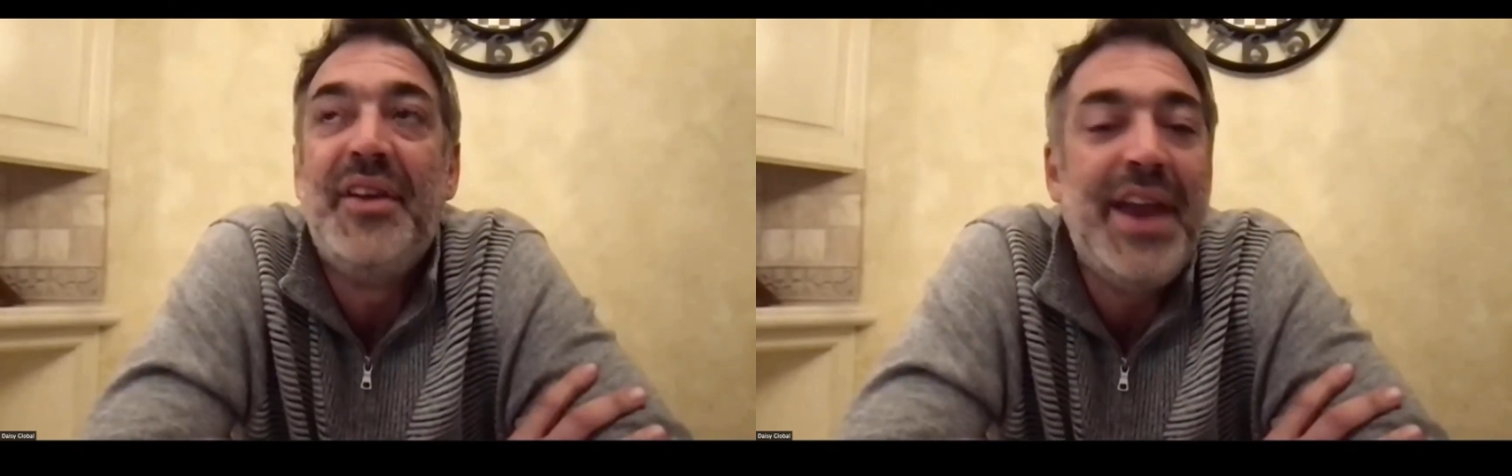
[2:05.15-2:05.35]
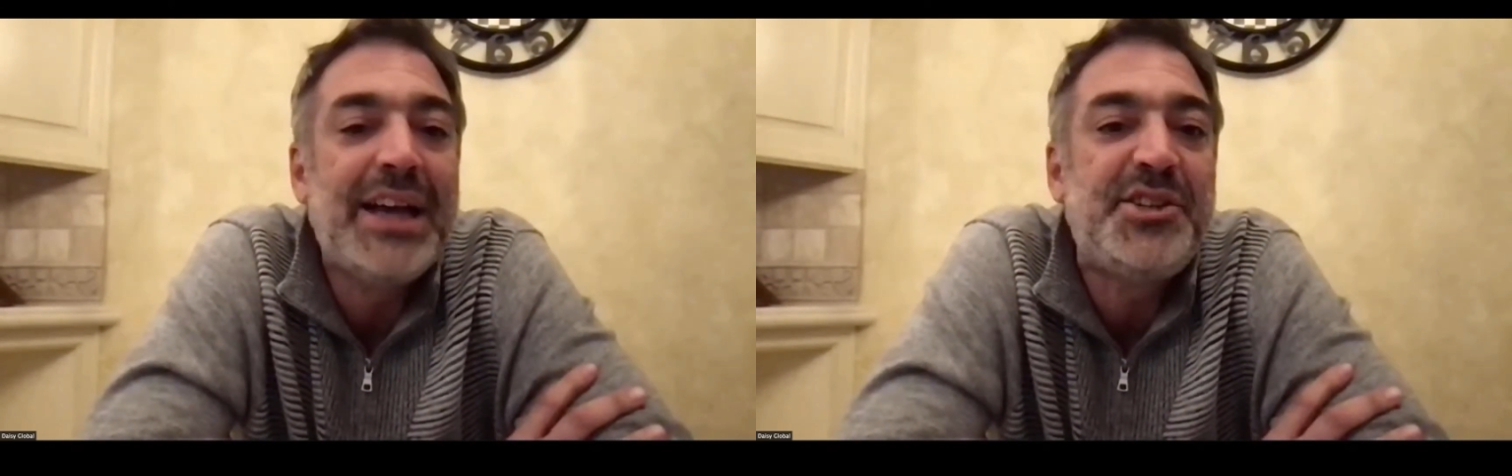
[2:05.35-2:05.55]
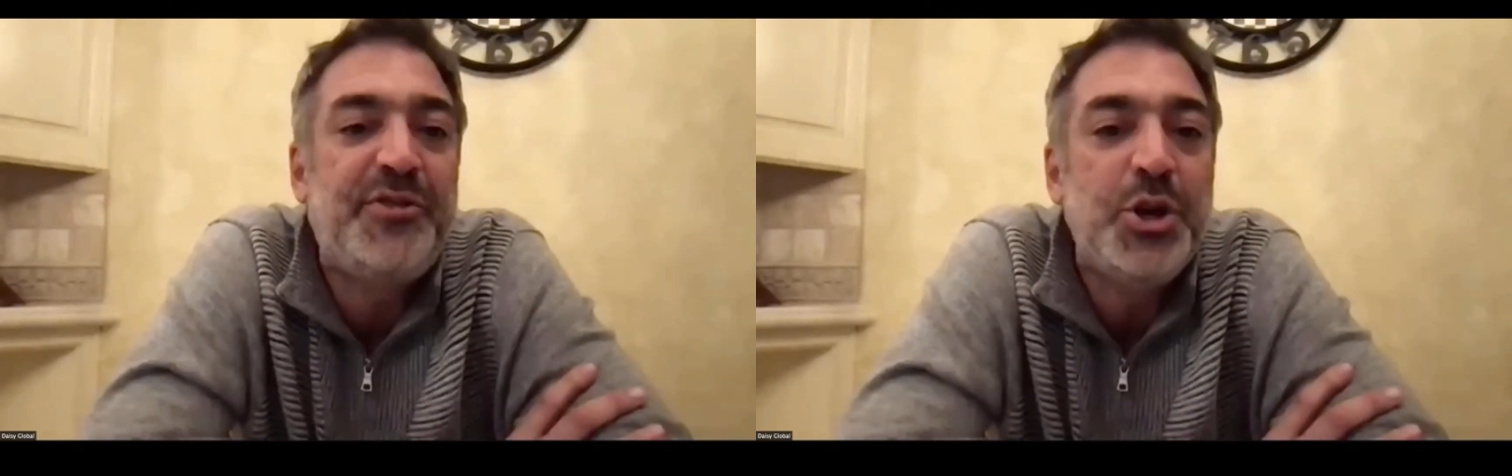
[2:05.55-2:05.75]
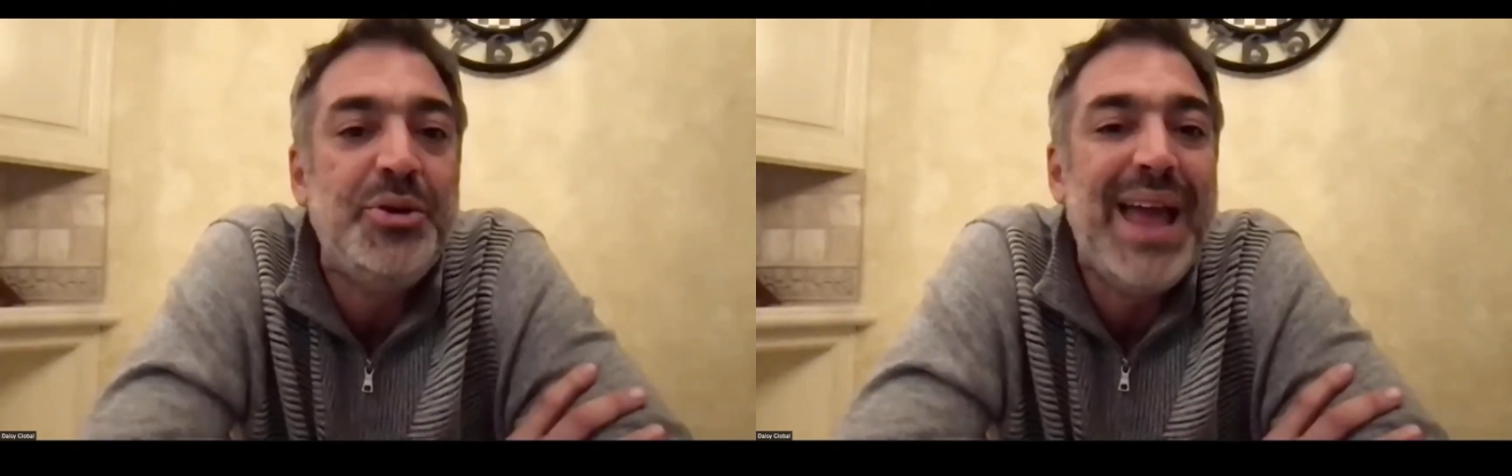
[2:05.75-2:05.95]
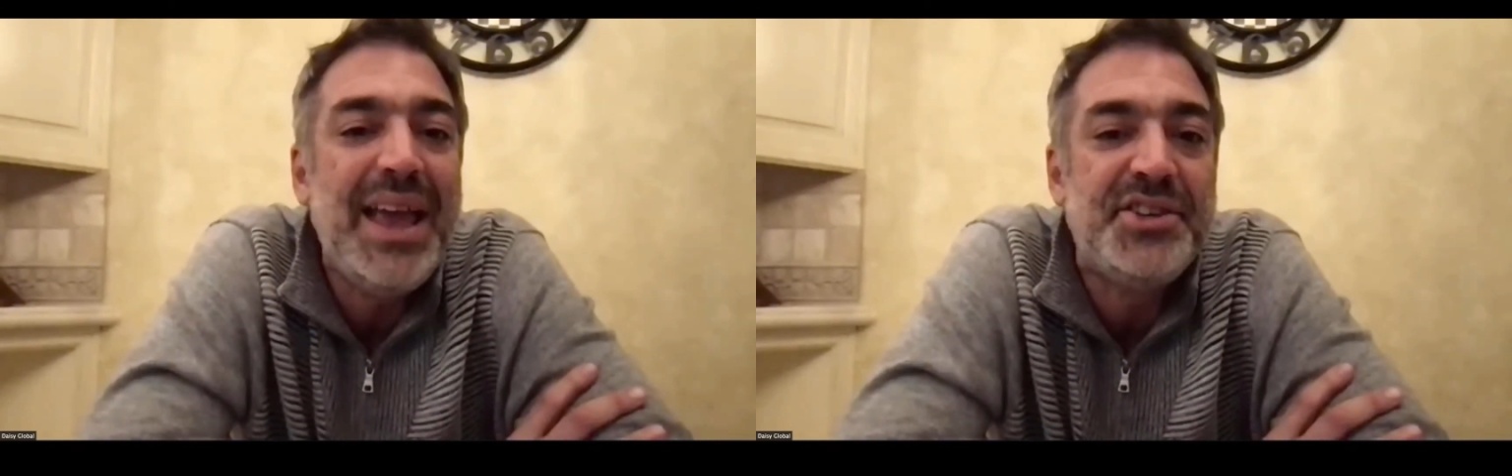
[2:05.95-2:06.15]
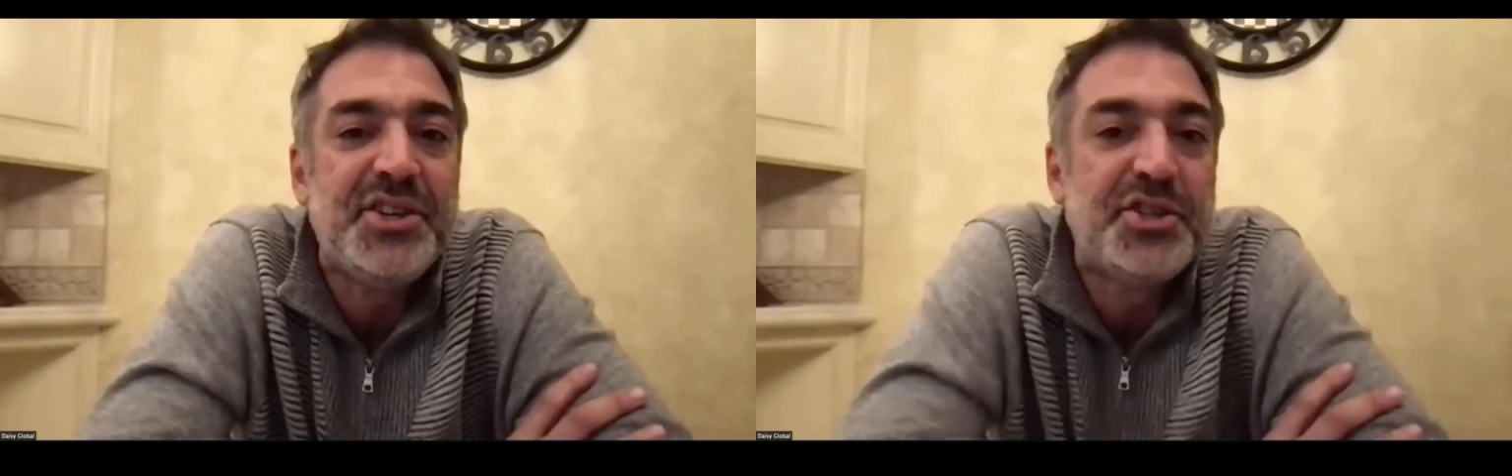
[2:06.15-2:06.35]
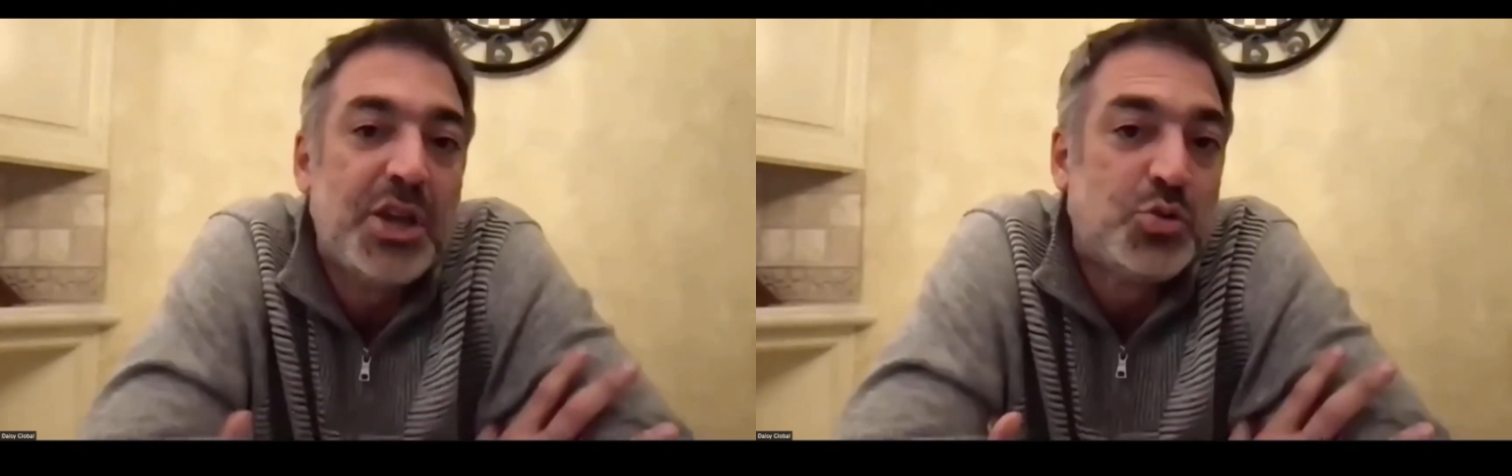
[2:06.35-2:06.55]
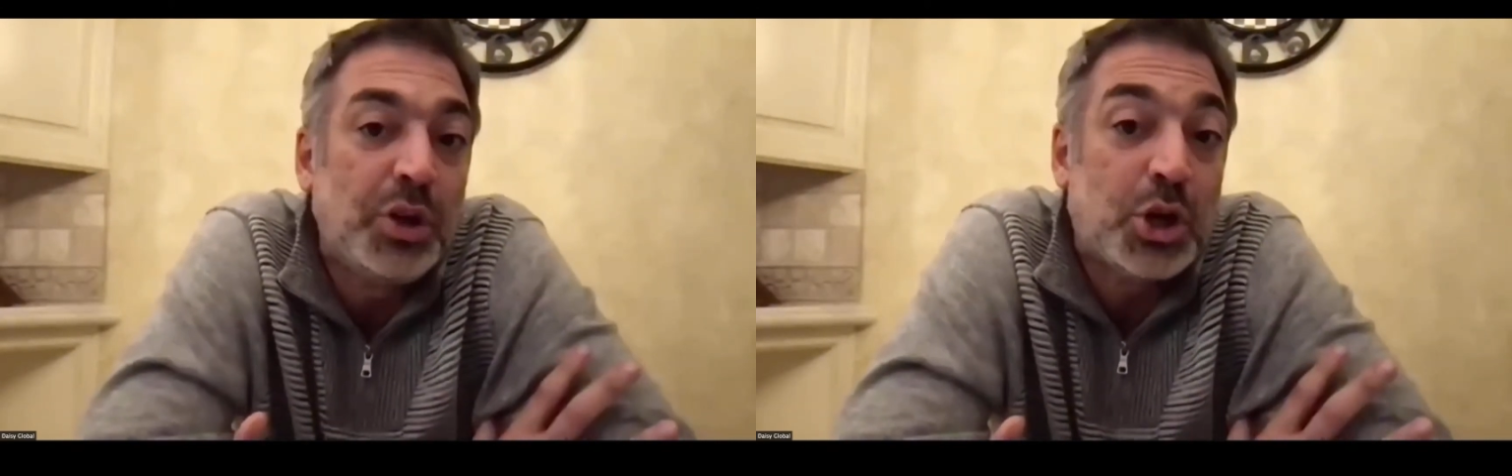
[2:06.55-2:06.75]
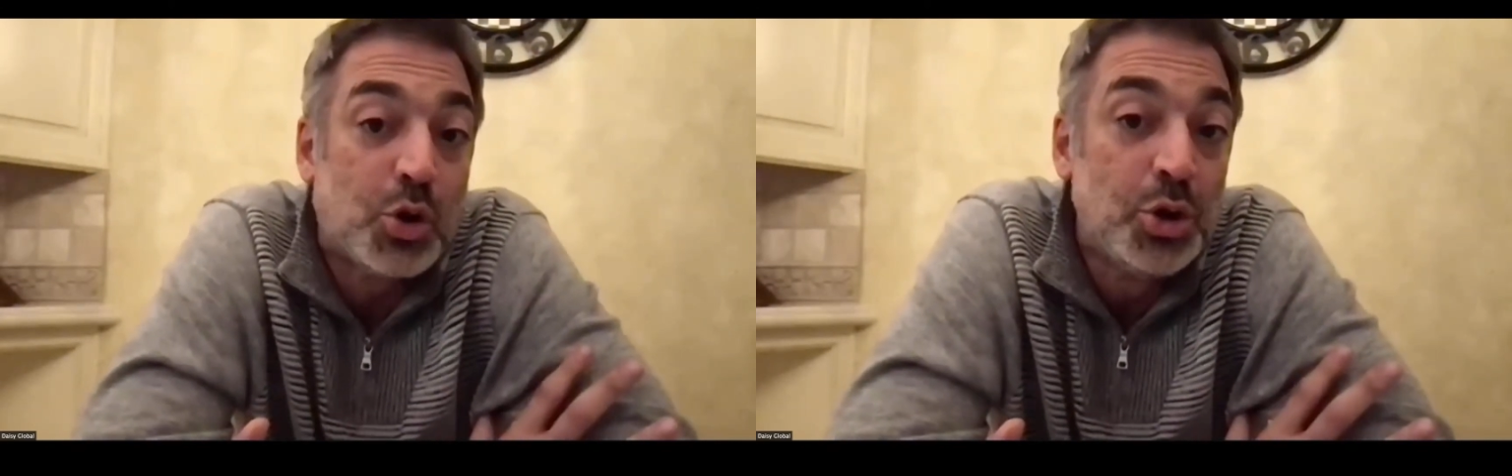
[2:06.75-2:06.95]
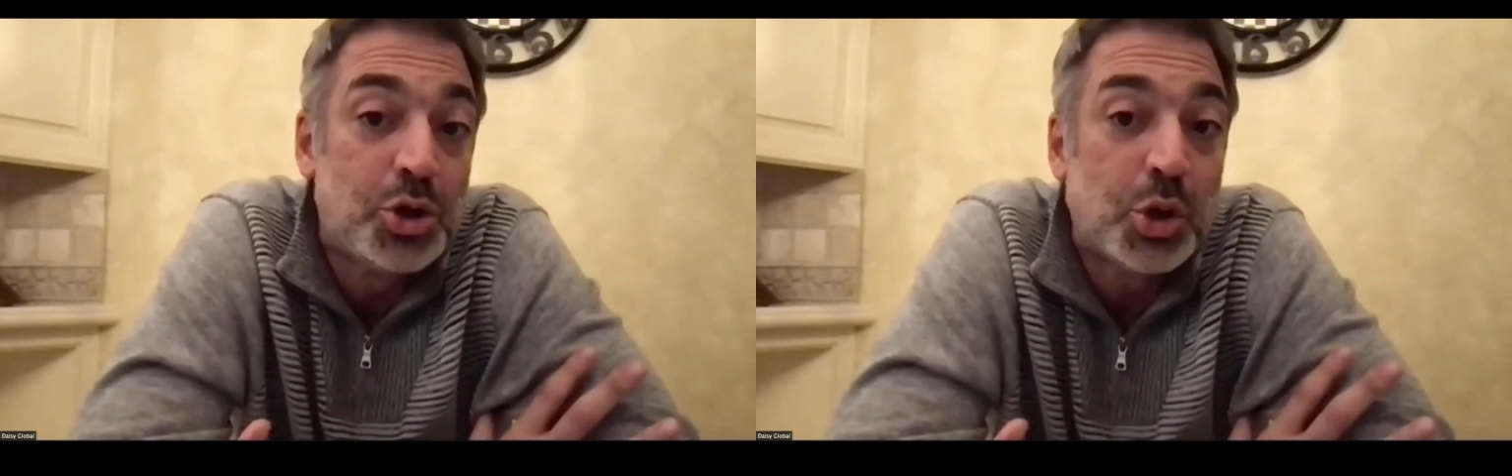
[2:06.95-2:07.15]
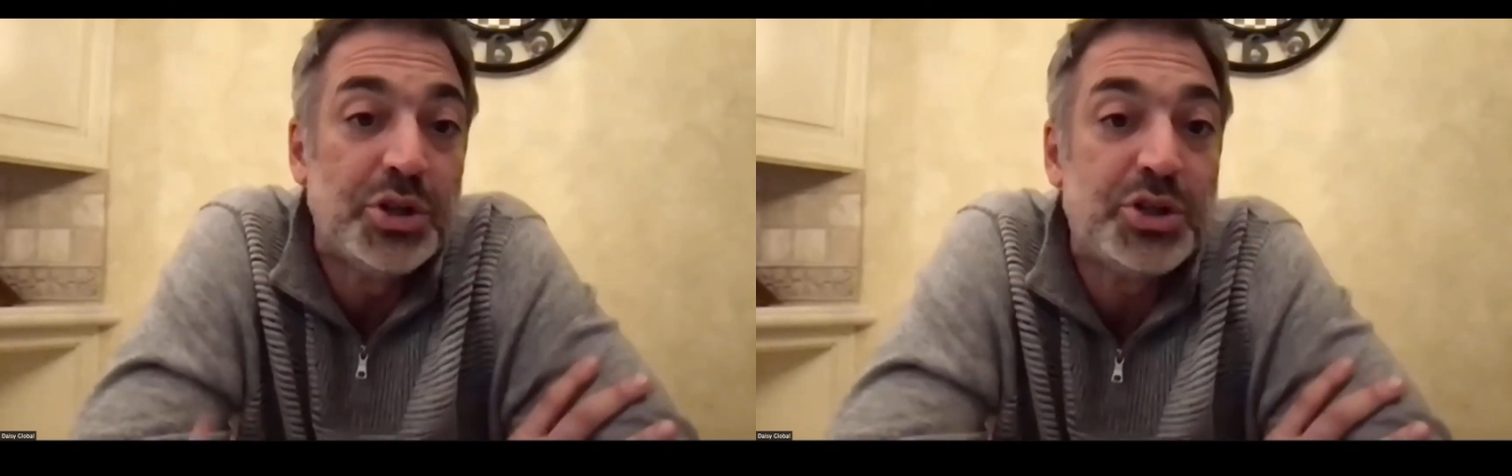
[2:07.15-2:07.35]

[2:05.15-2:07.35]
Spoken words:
next few days is really crucial.